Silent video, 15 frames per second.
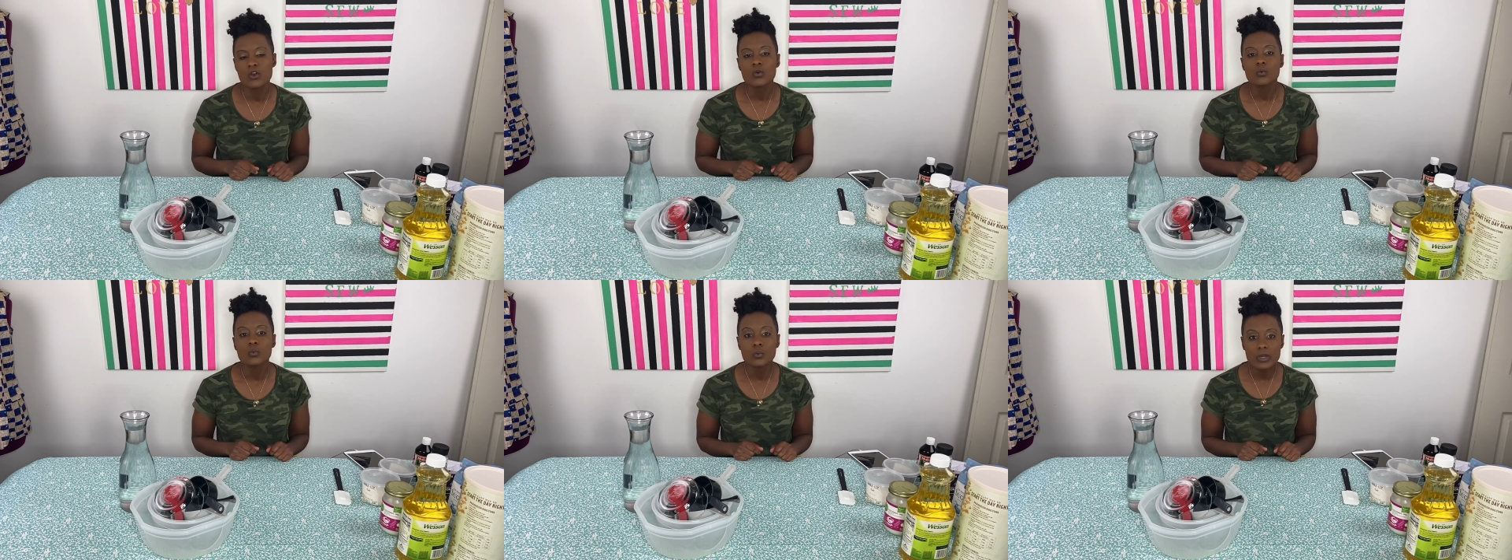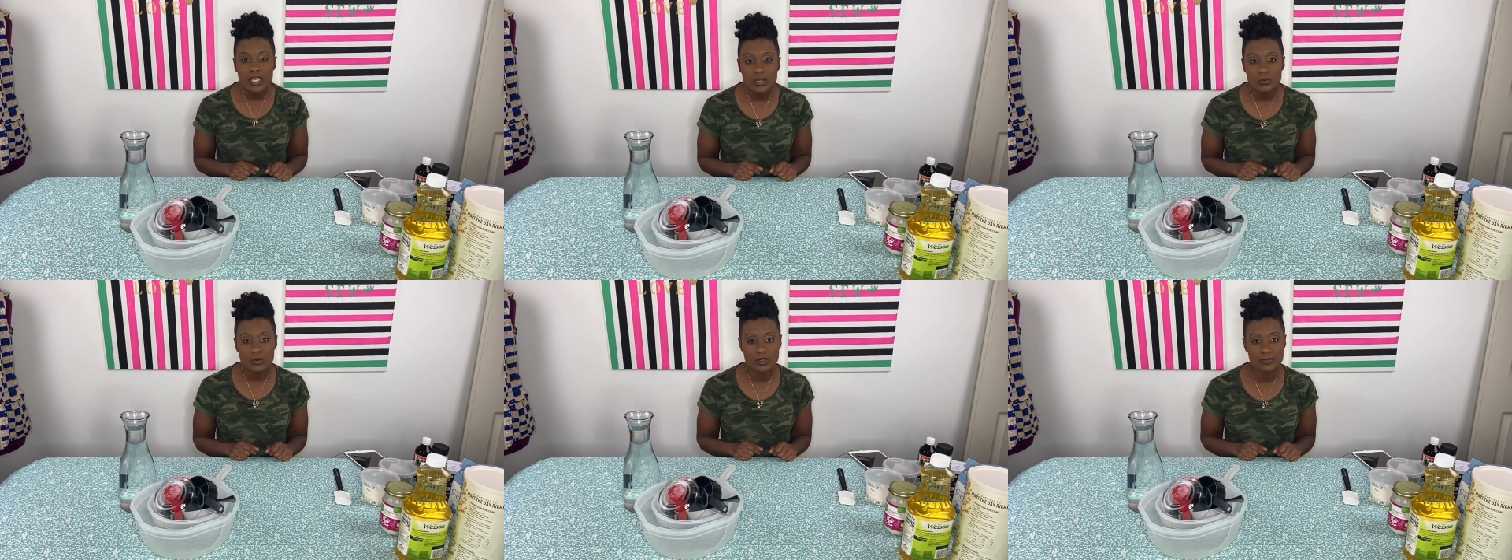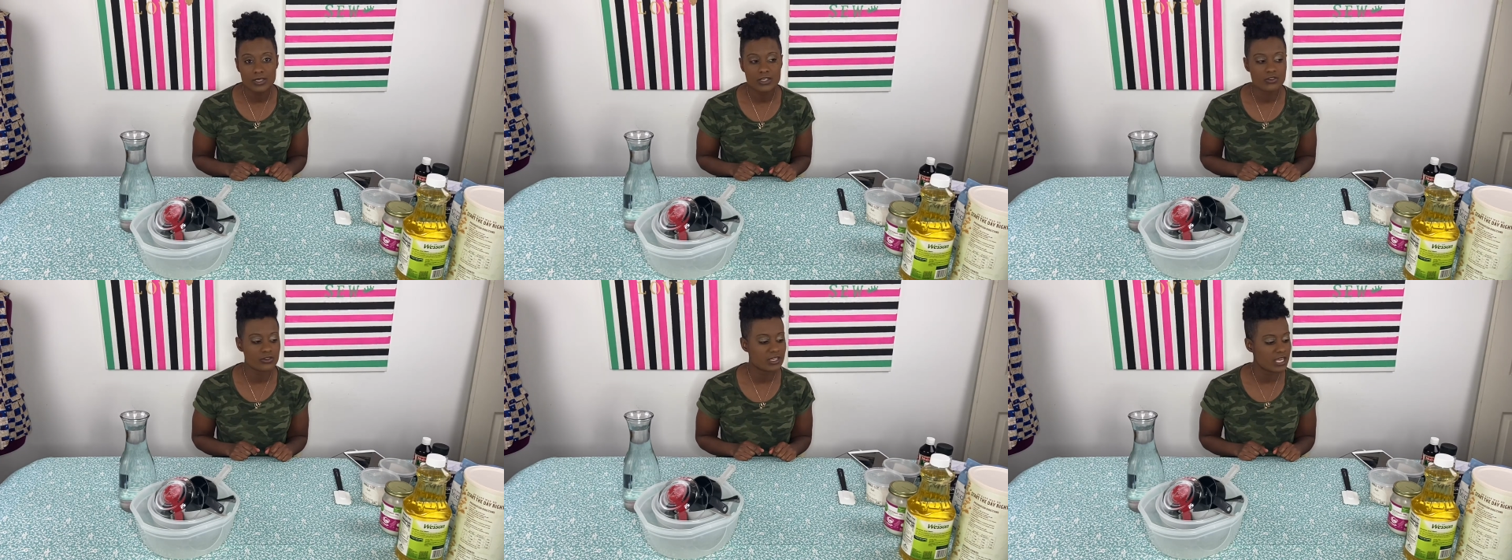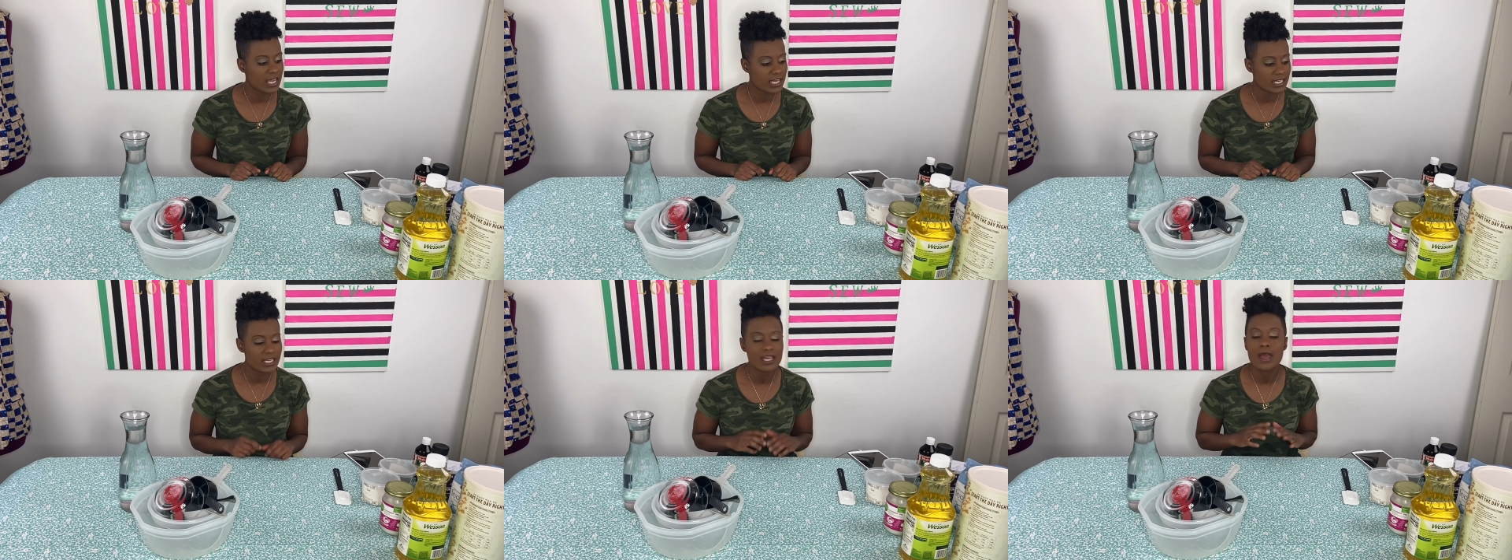we will be
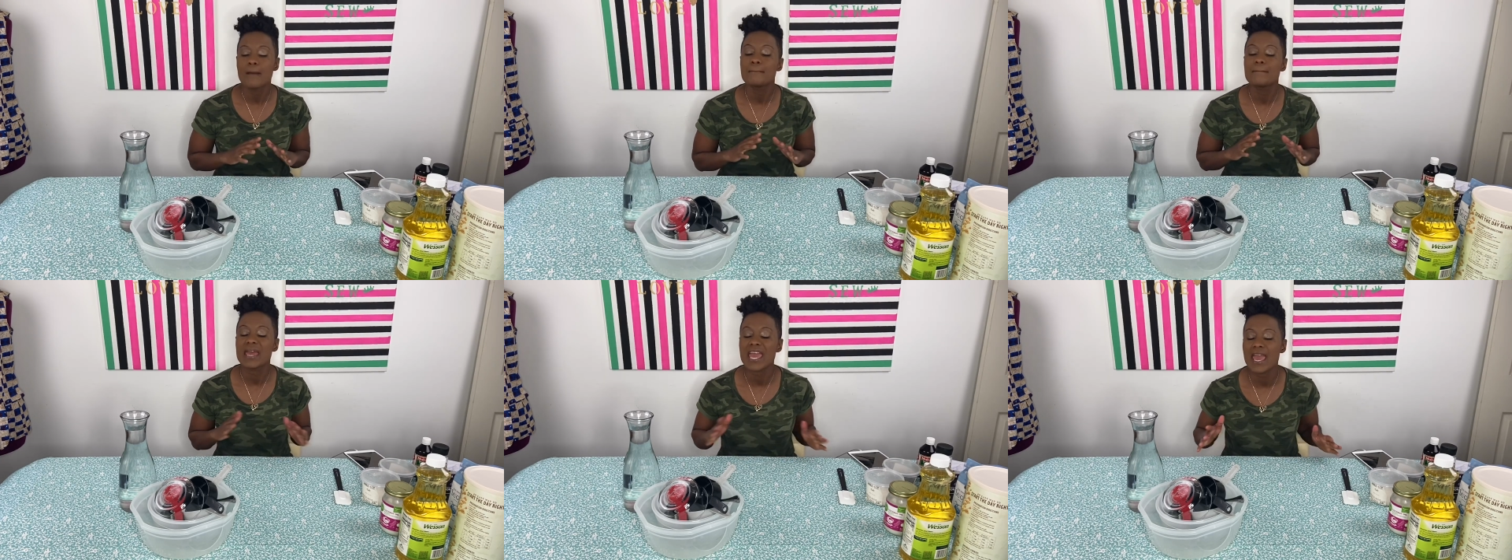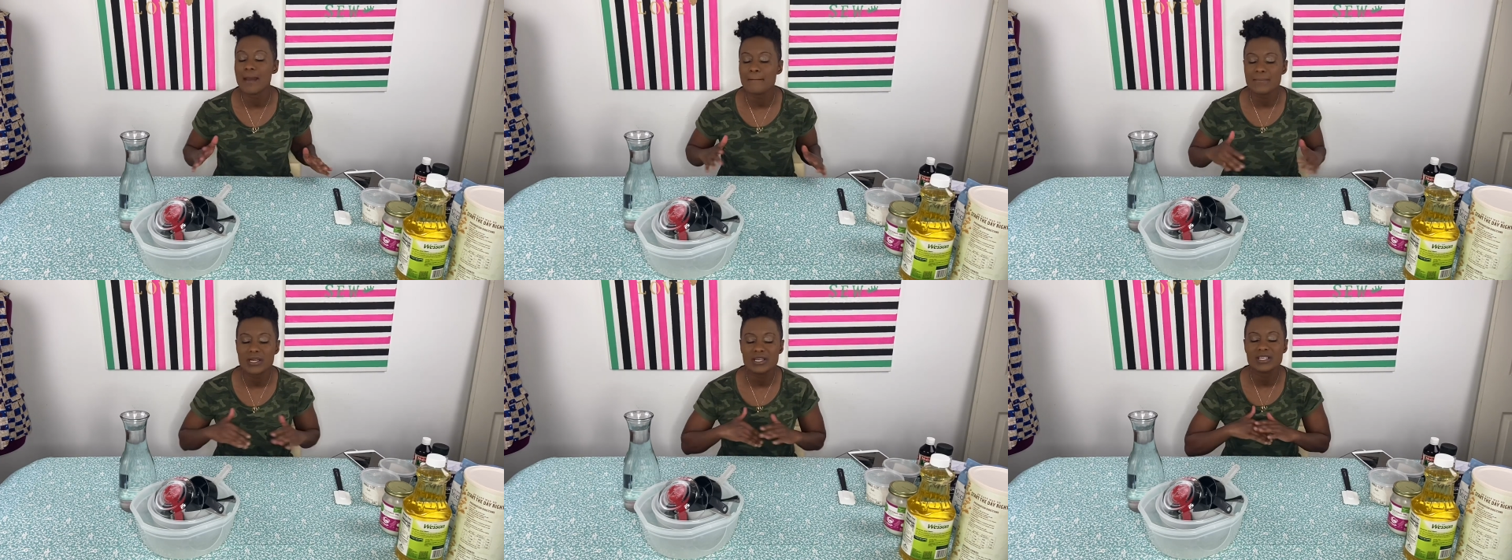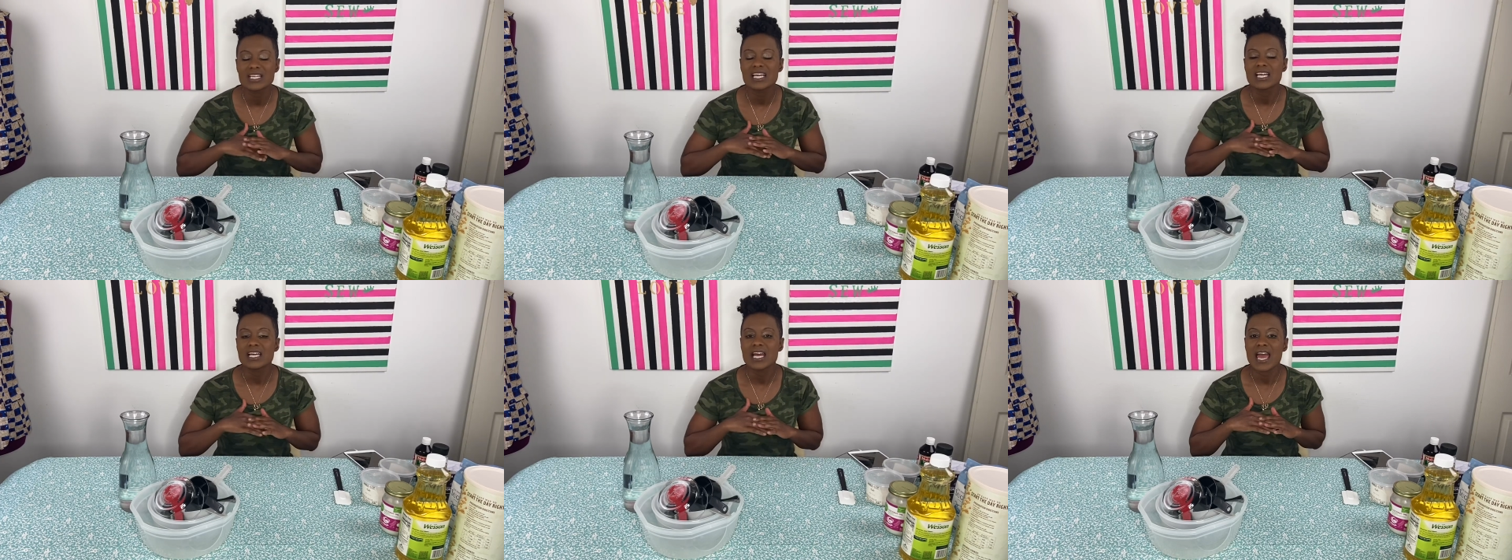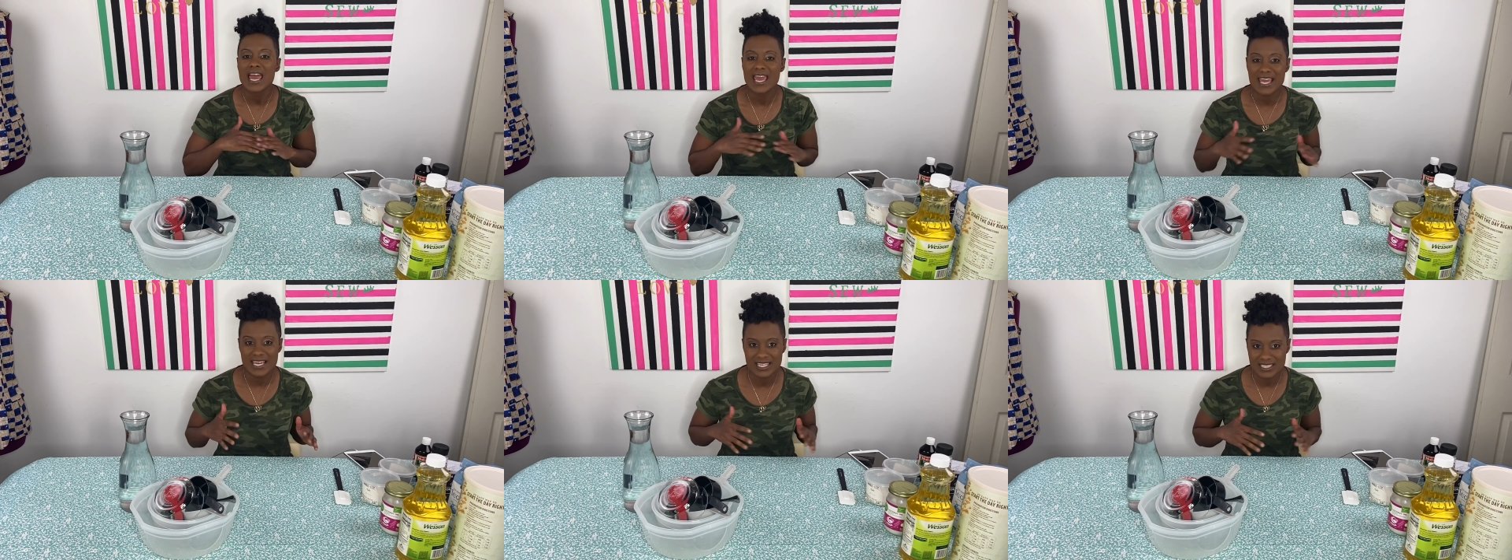creating pampered
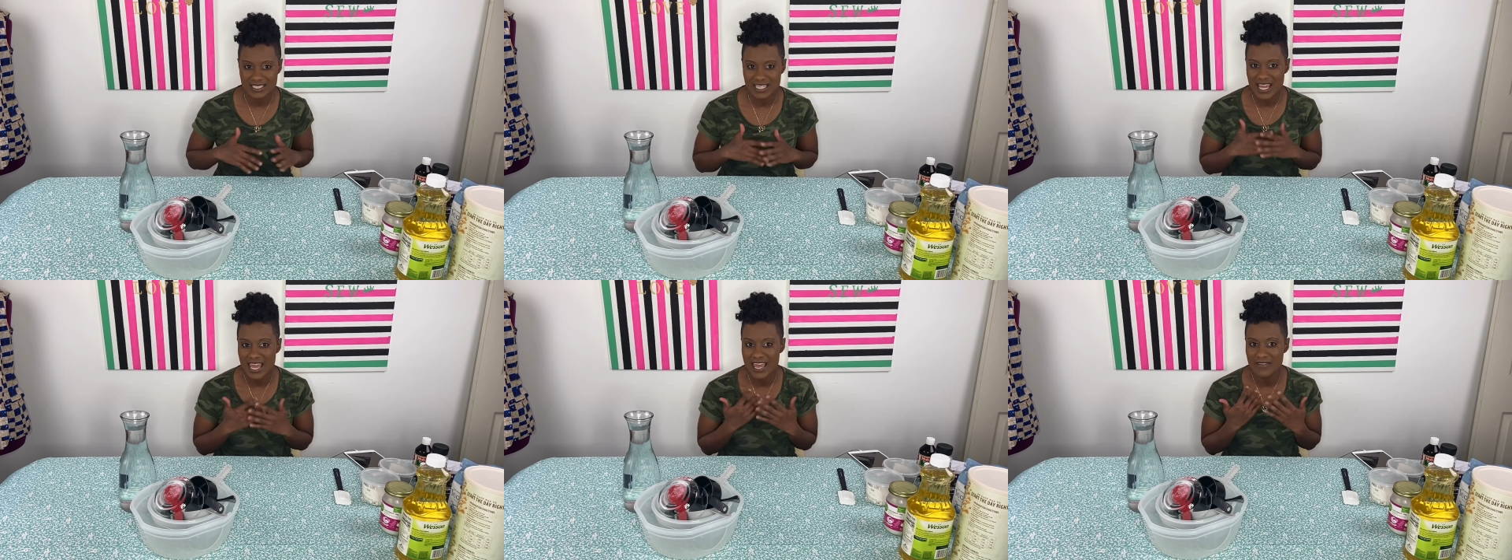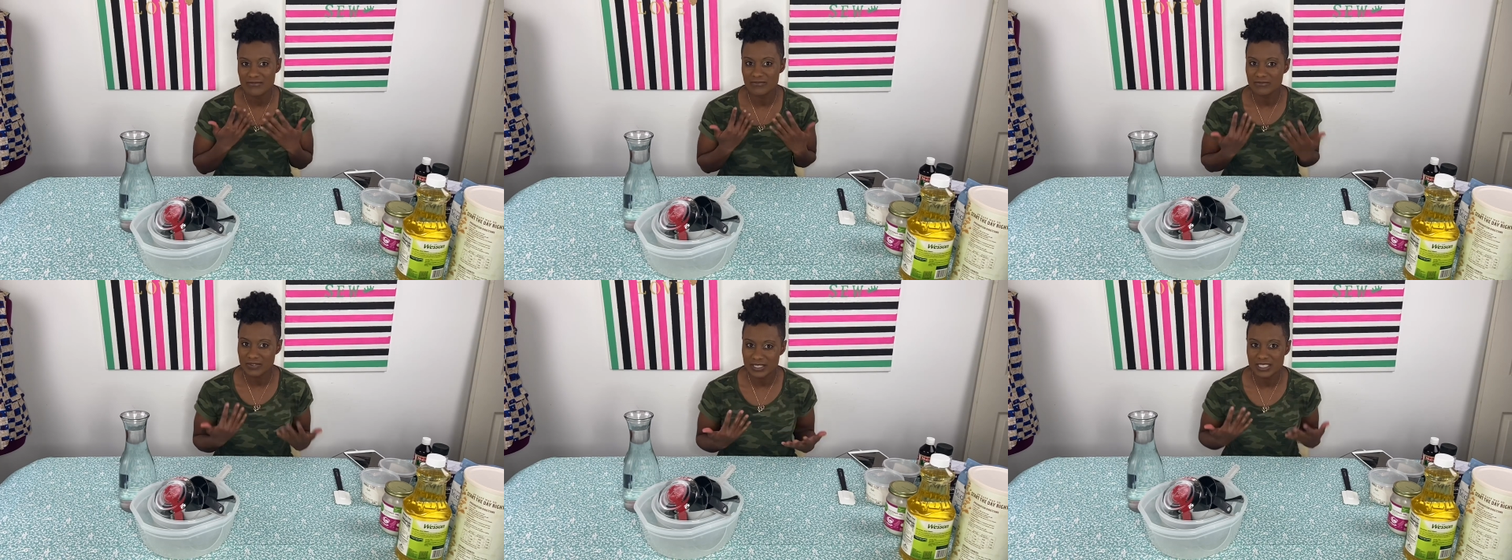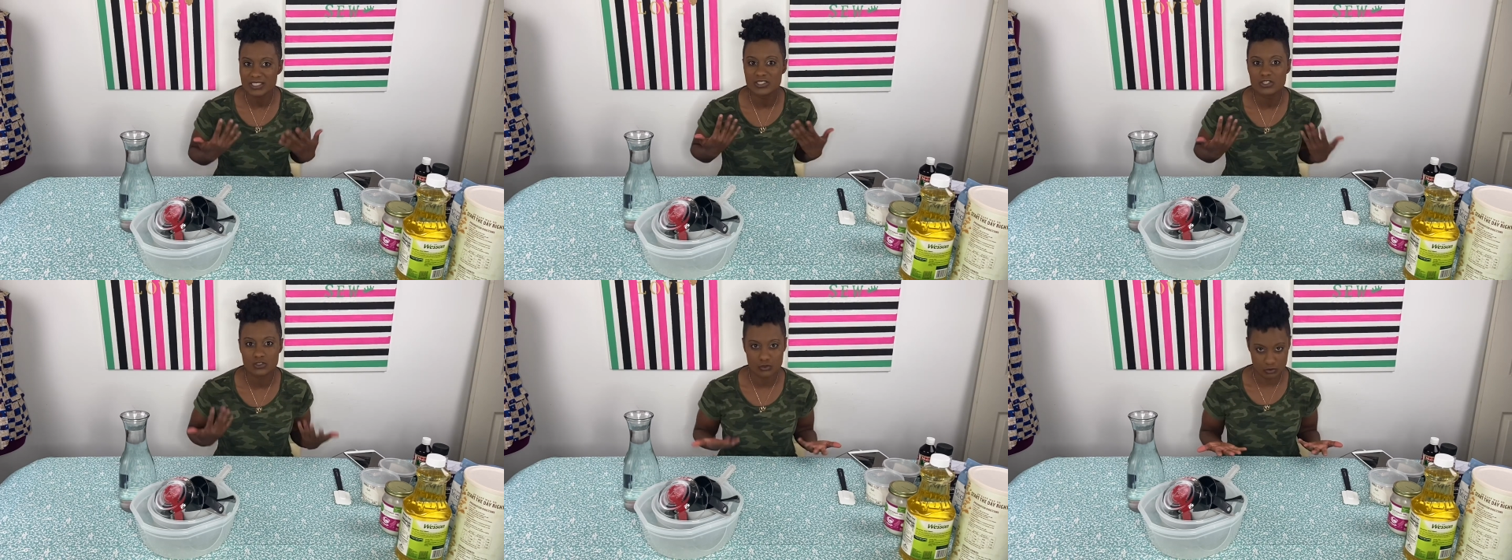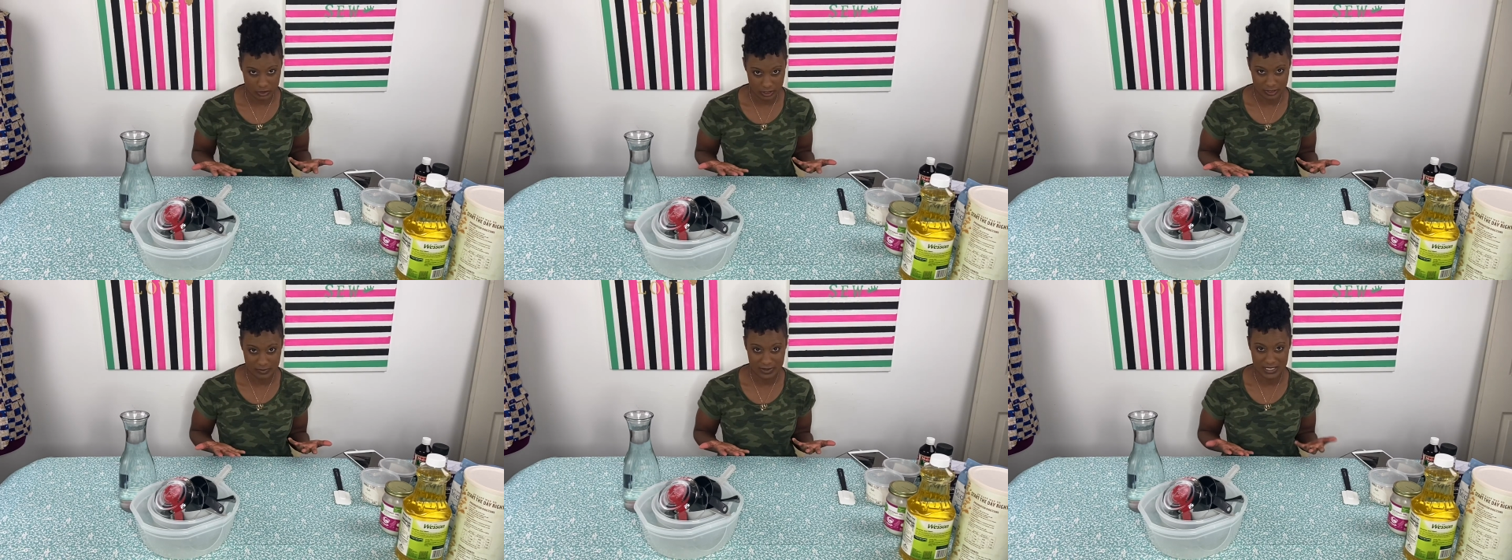hands and foot
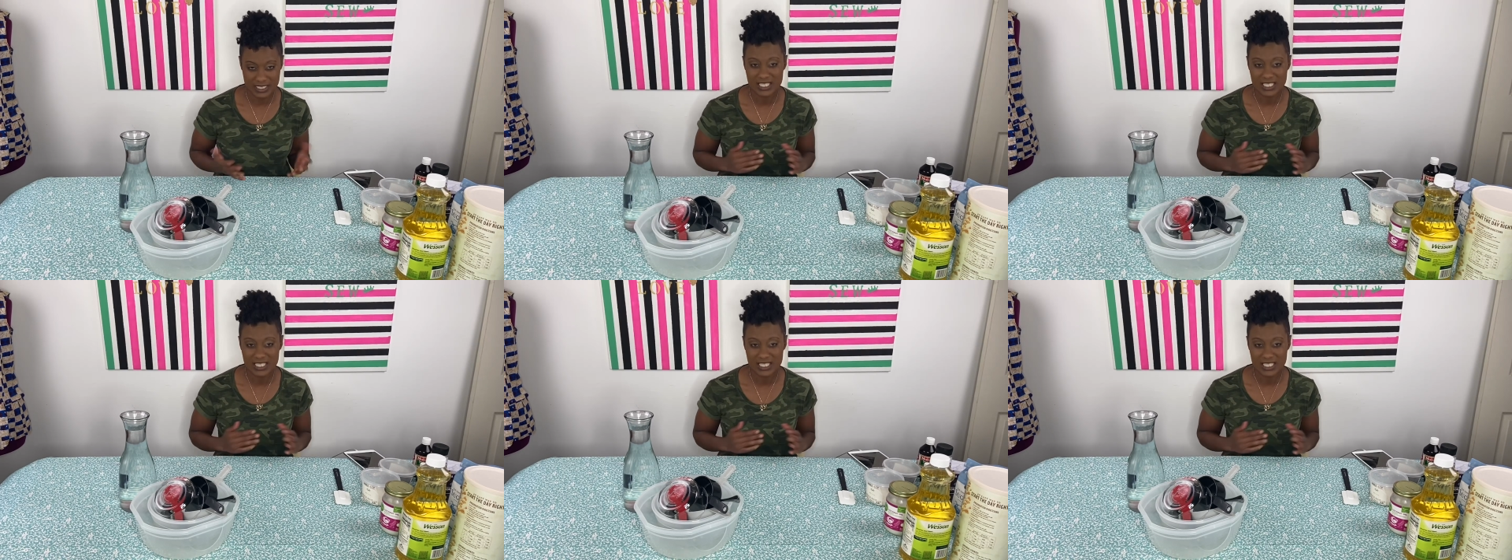scrubs.